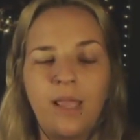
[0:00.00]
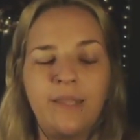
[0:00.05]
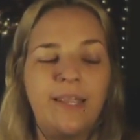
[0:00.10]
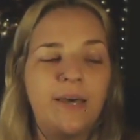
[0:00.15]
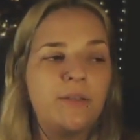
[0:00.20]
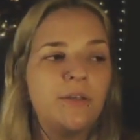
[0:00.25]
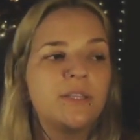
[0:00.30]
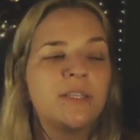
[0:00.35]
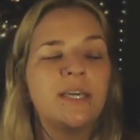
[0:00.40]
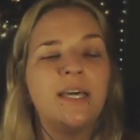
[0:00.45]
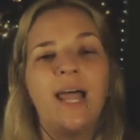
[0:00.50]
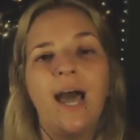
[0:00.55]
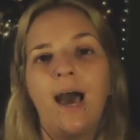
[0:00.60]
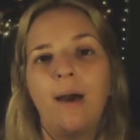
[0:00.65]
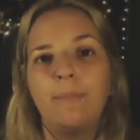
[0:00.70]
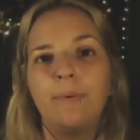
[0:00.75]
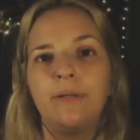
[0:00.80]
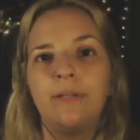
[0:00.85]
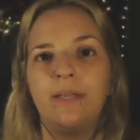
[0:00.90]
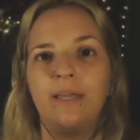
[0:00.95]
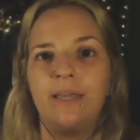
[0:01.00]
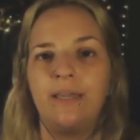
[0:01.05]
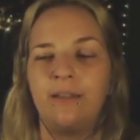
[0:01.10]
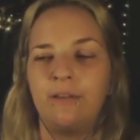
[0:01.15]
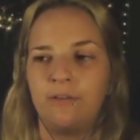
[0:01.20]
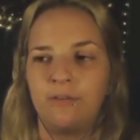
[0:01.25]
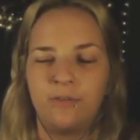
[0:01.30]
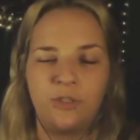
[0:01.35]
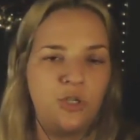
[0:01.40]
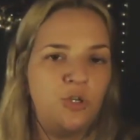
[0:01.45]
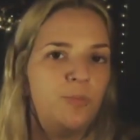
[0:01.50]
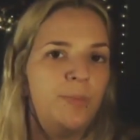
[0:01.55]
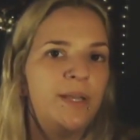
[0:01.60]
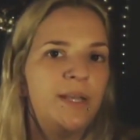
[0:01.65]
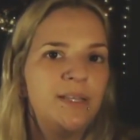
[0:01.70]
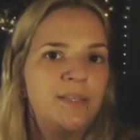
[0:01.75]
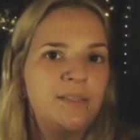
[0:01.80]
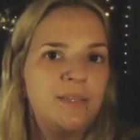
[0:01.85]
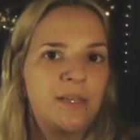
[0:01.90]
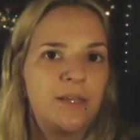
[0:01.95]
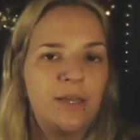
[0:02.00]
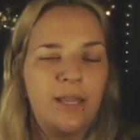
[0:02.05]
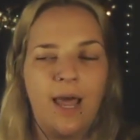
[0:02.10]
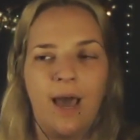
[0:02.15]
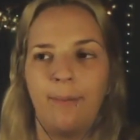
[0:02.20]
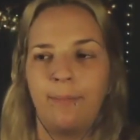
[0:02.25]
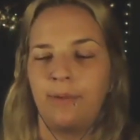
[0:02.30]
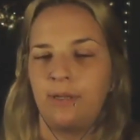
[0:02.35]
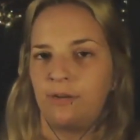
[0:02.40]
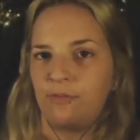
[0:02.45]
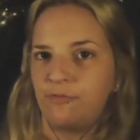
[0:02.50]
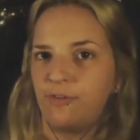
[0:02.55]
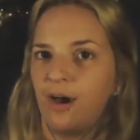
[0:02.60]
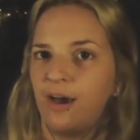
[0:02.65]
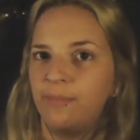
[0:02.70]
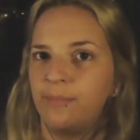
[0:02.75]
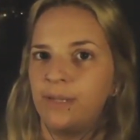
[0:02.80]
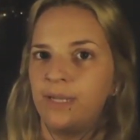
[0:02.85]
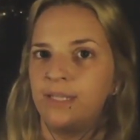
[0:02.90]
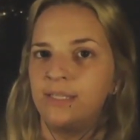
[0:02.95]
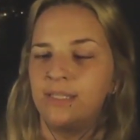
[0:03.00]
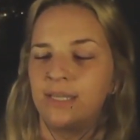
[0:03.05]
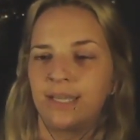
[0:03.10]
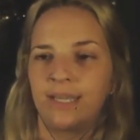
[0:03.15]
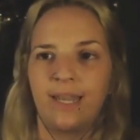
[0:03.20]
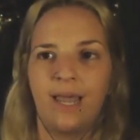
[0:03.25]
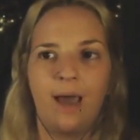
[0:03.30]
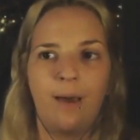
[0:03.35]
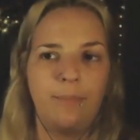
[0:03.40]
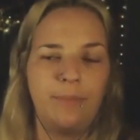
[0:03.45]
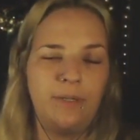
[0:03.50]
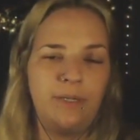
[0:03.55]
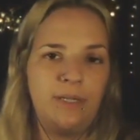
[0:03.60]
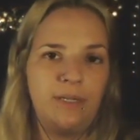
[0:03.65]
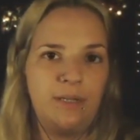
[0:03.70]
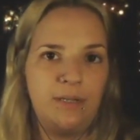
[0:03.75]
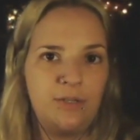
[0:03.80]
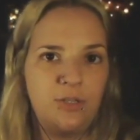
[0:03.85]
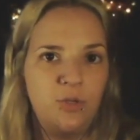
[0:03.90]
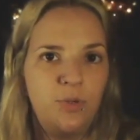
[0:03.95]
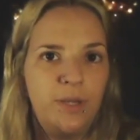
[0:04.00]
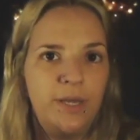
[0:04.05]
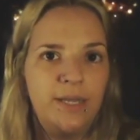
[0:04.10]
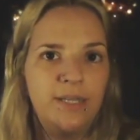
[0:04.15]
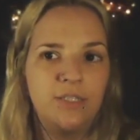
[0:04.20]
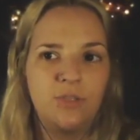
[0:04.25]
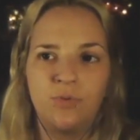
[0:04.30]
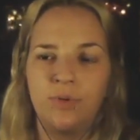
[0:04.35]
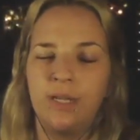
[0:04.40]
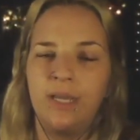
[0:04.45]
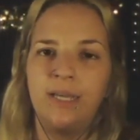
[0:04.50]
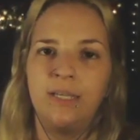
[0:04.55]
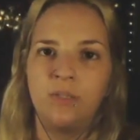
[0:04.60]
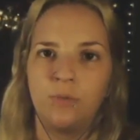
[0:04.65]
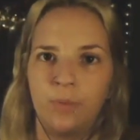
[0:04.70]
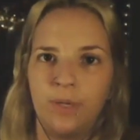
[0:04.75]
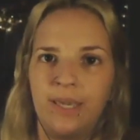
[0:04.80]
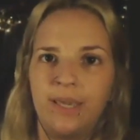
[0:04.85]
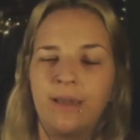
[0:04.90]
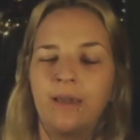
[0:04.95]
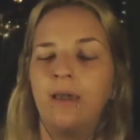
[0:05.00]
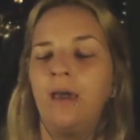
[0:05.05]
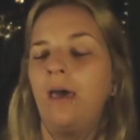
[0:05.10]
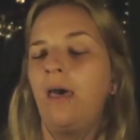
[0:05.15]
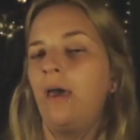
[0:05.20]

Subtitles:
Now, this could happen in 2 minutes. It could happen in 5 minutes. It can happen in 2 days, 3 days, a week.